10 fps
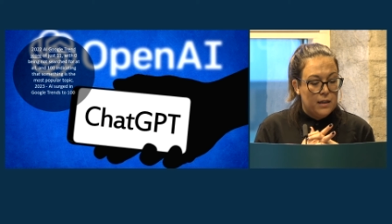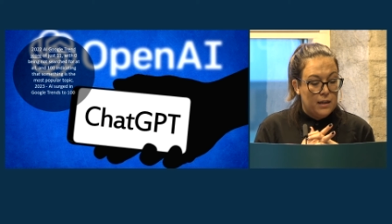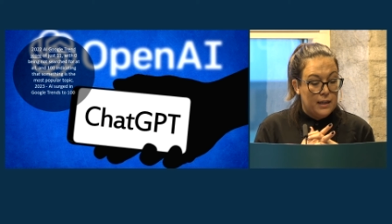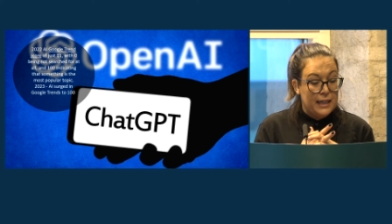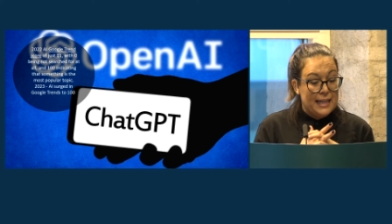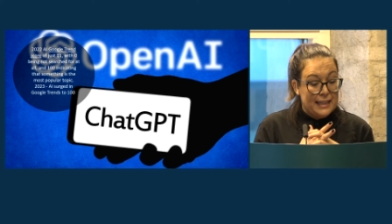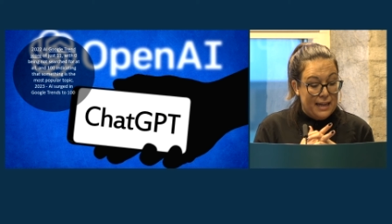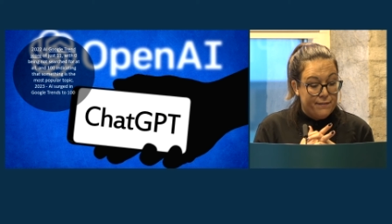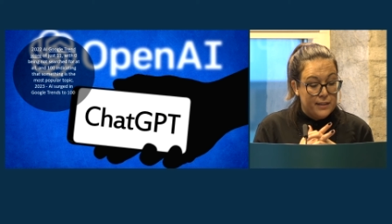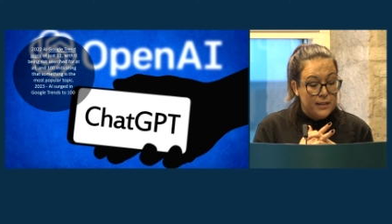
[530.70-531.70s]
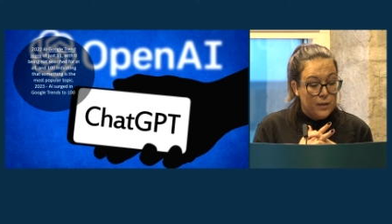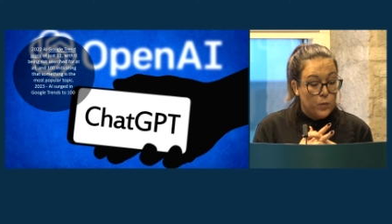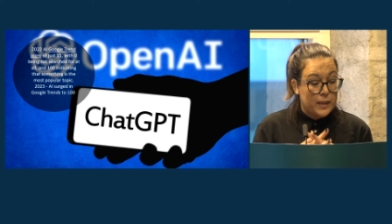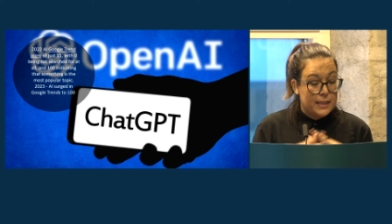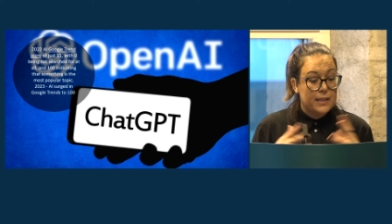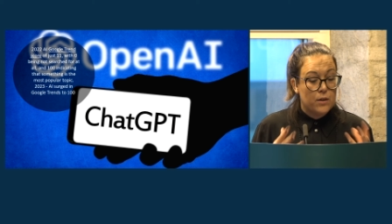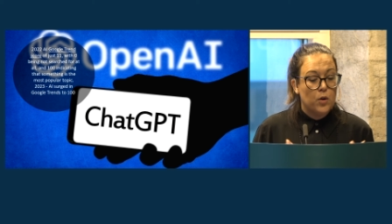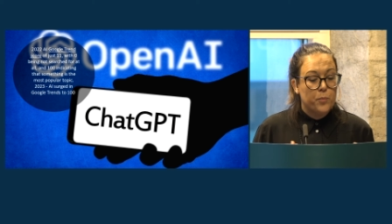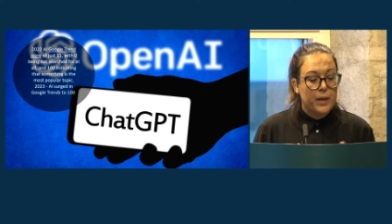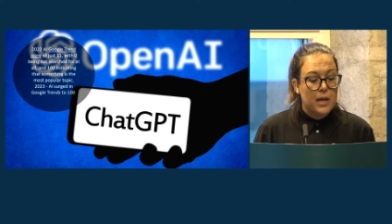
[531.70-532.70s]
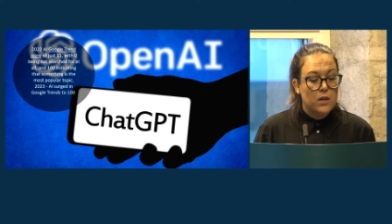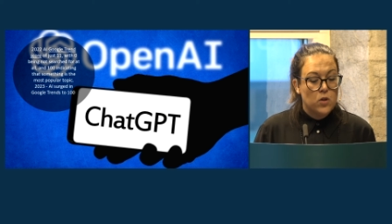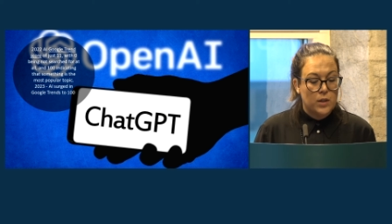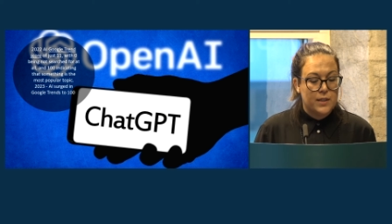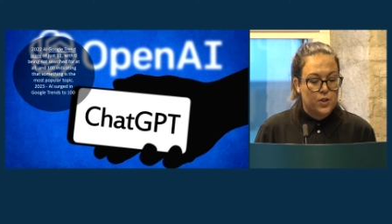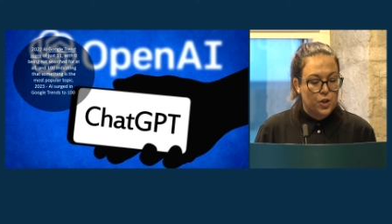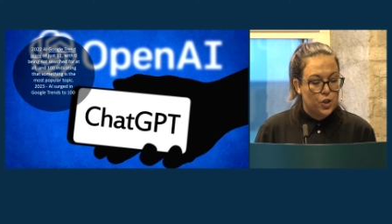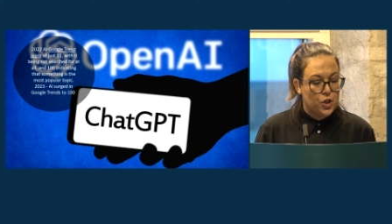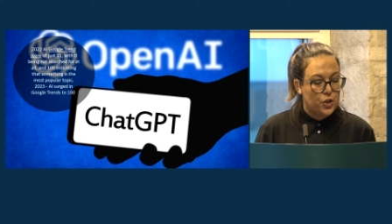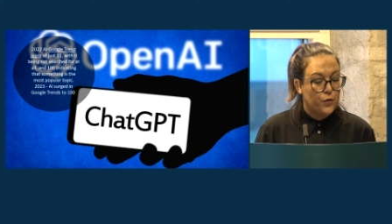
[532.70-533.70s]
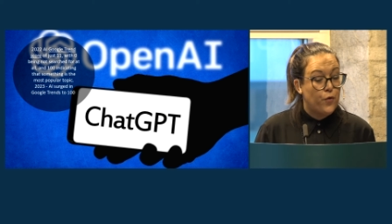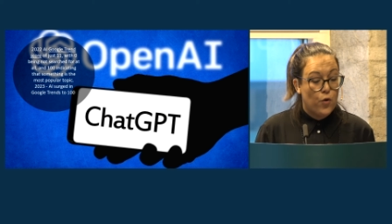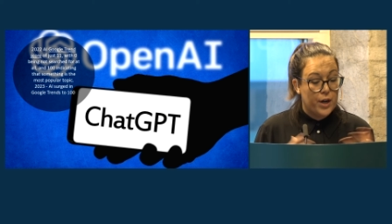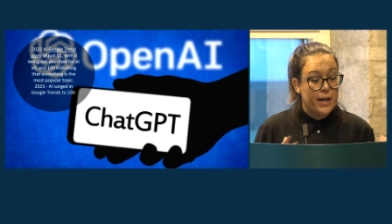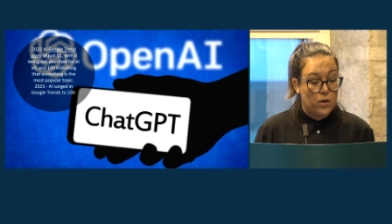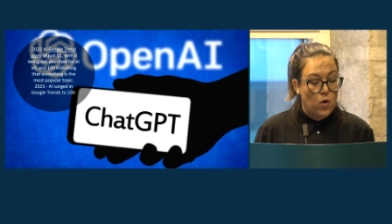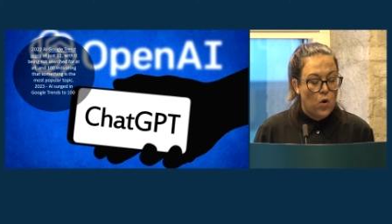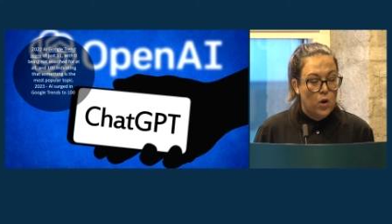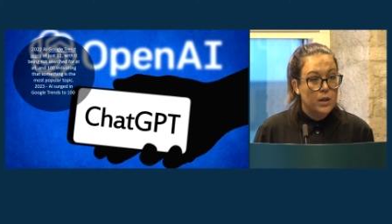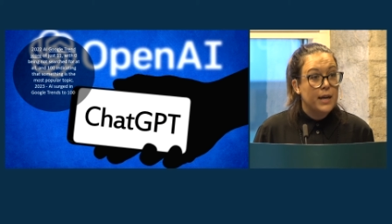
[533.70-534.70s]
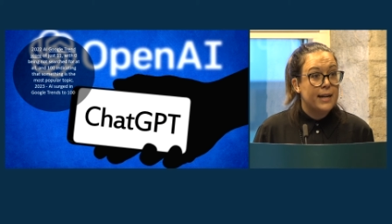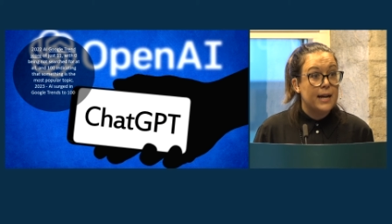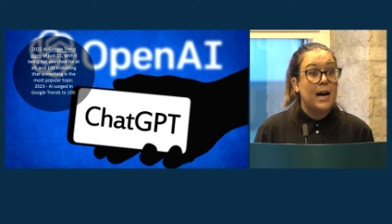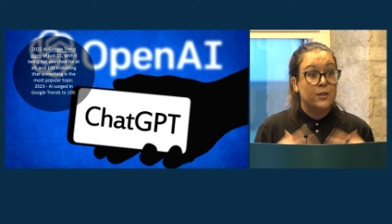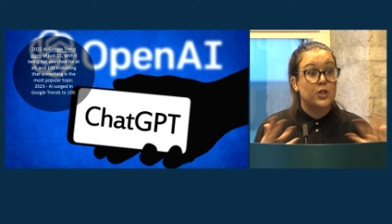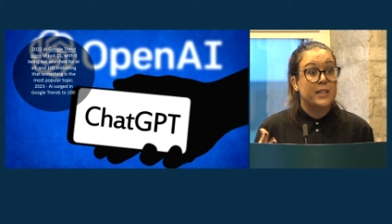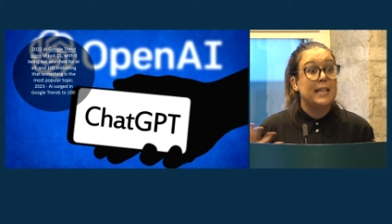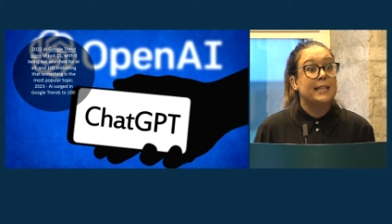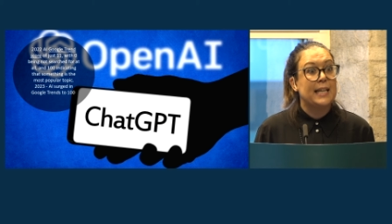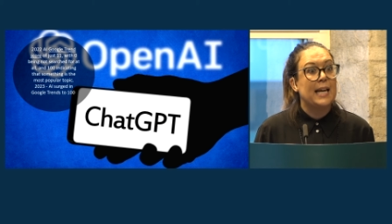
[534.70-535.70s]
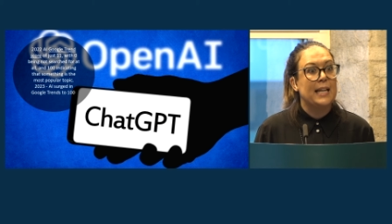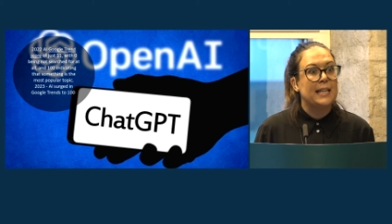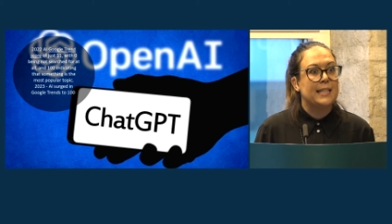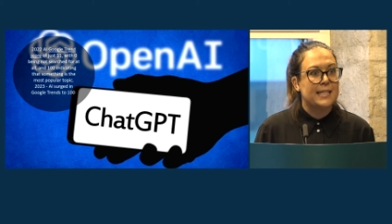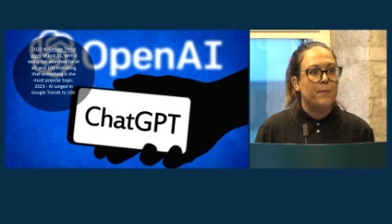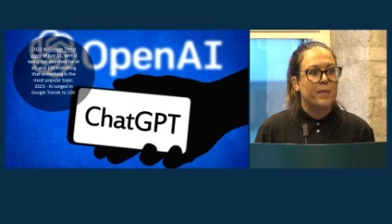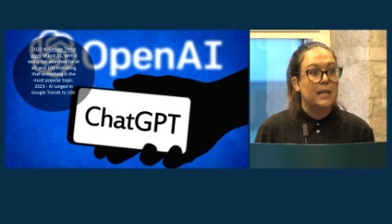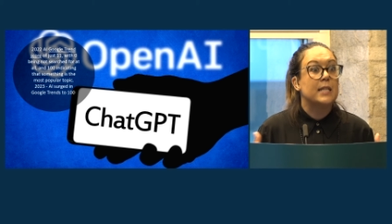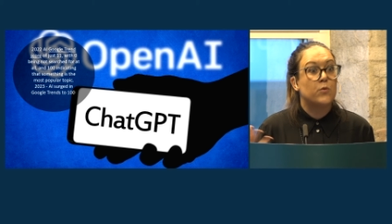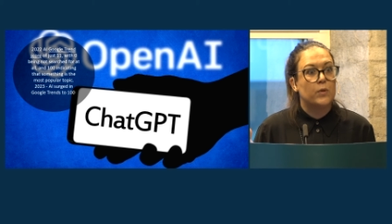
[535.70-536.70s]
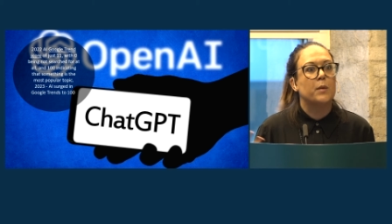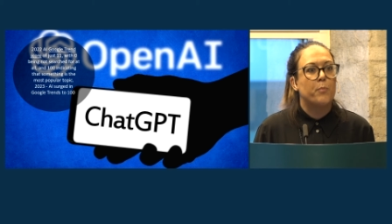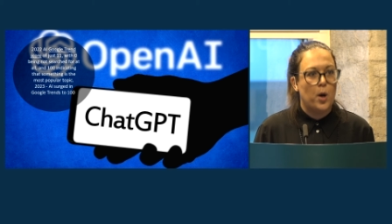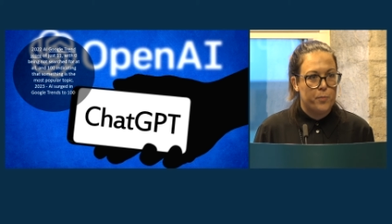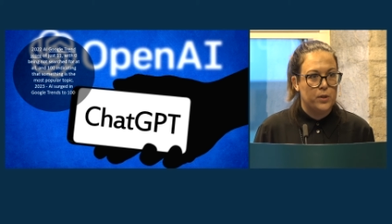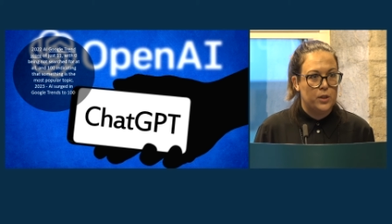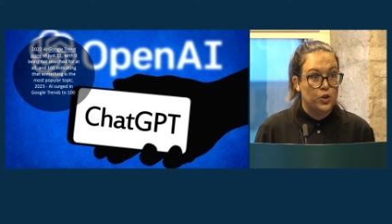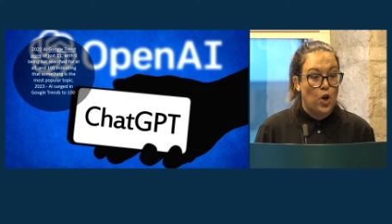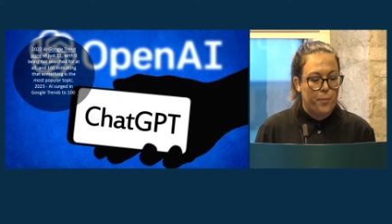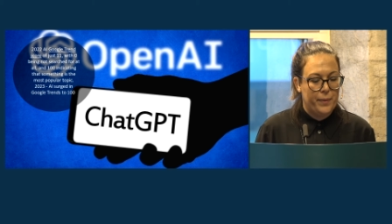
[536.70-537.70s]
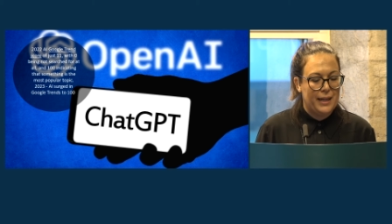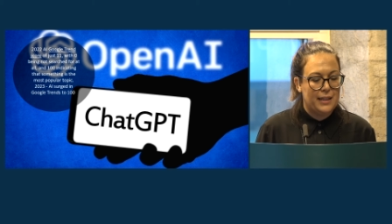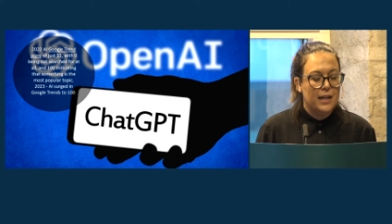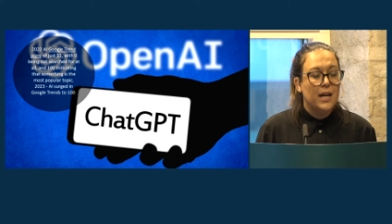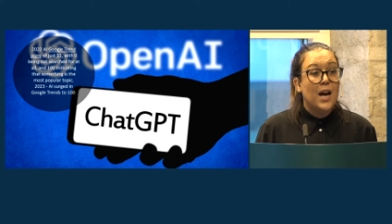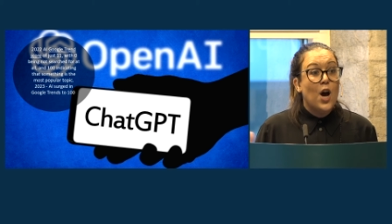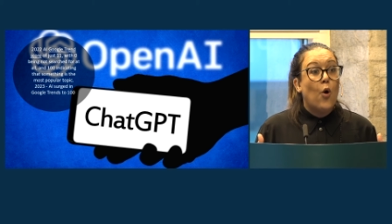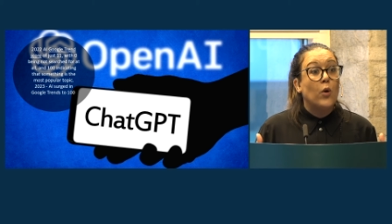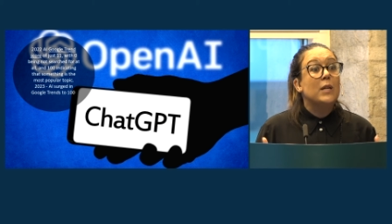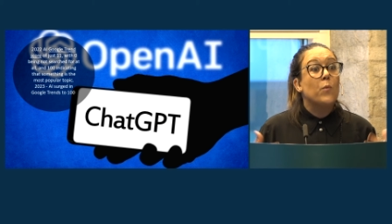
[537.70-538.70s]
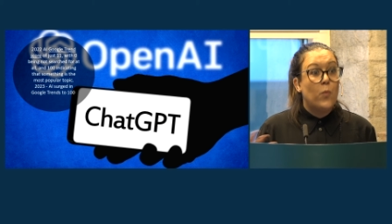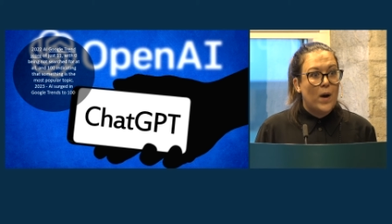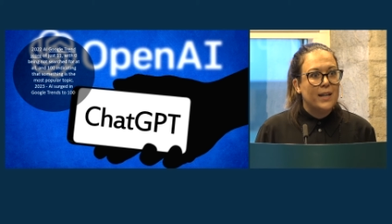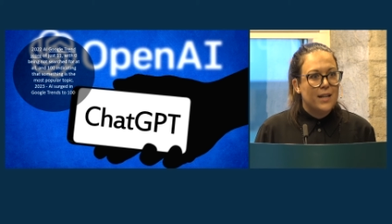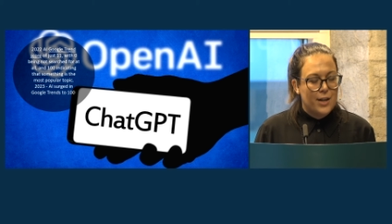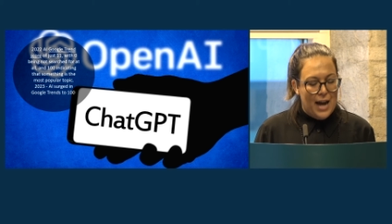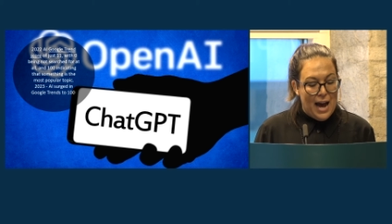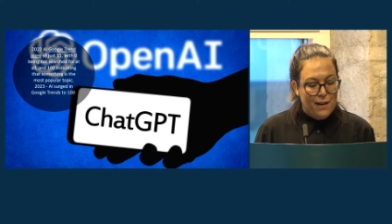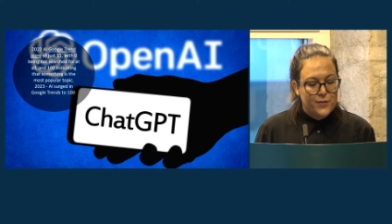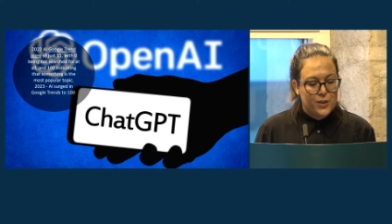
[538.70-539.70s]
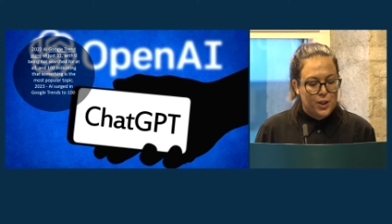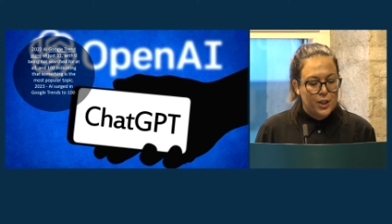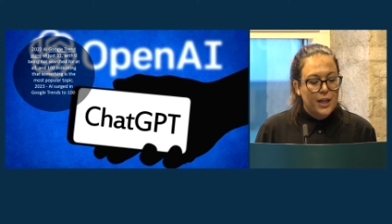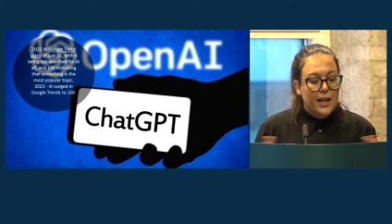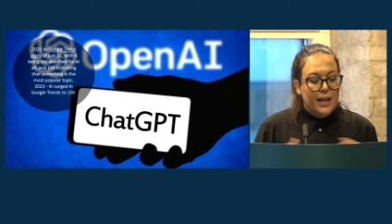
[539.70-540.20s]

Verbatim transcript: uh, 11, with zero being not searched for at all, and 100 indicating that something is really popular topic. Only one year after,